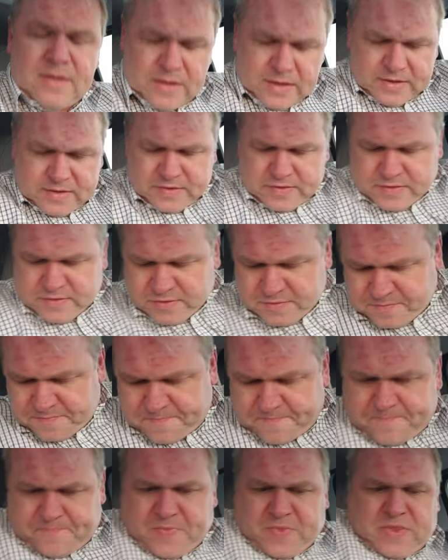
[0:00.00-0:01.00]
Let's
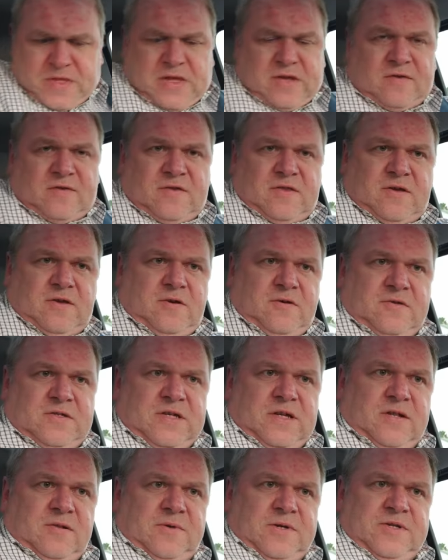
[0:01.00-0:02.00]
get to the
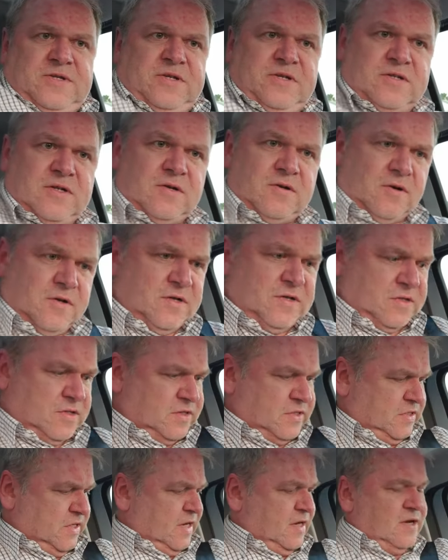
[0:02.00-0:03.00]
hotel, which is, according to
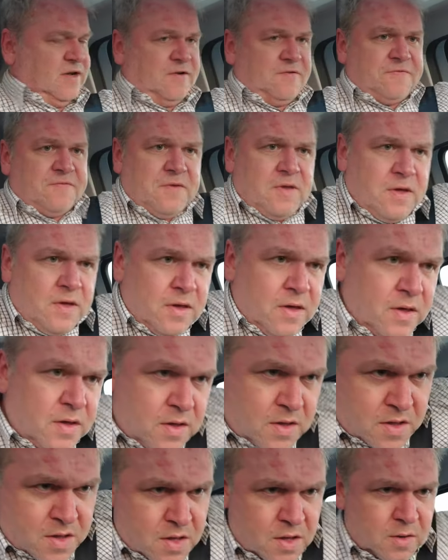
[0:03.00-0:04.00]
the sat-nav,
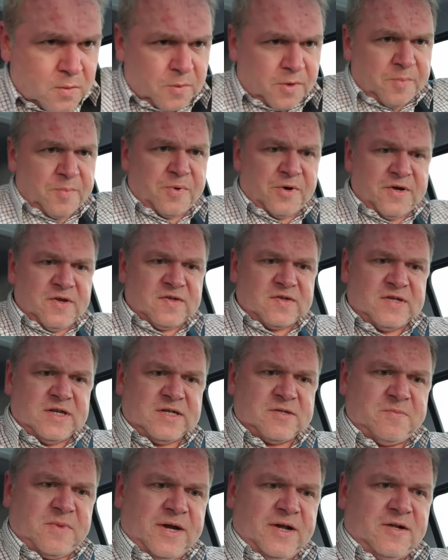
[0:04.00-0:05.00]

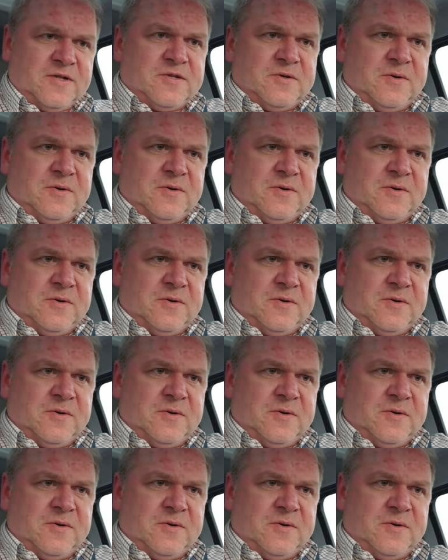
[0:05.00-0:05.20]
1.6 miles